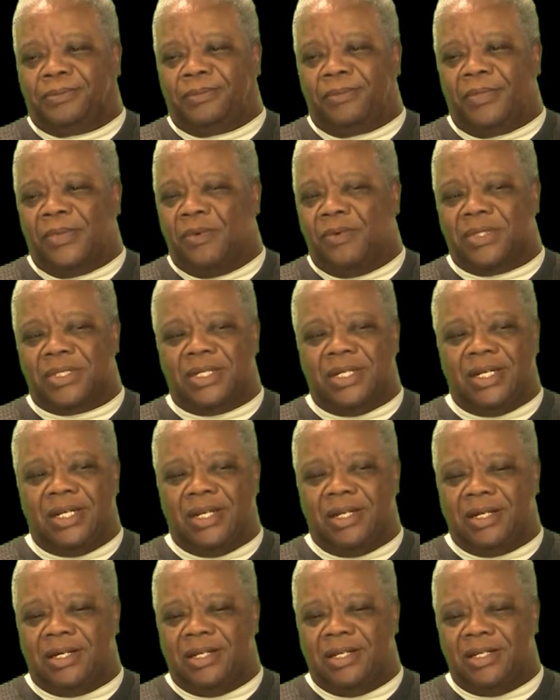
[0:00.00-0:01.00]
what's
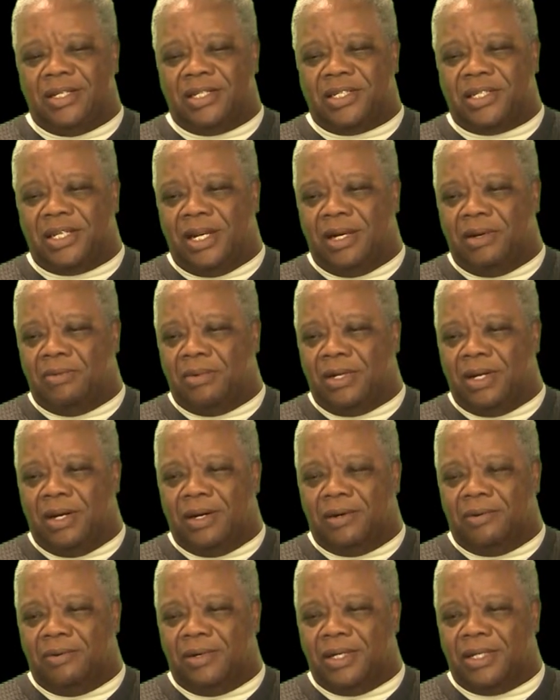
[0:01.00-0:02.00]
another cliche we
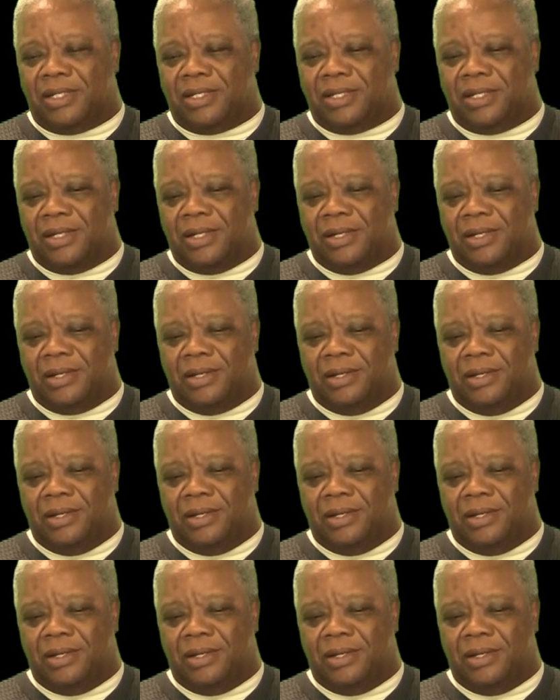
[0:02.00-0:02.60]
always say?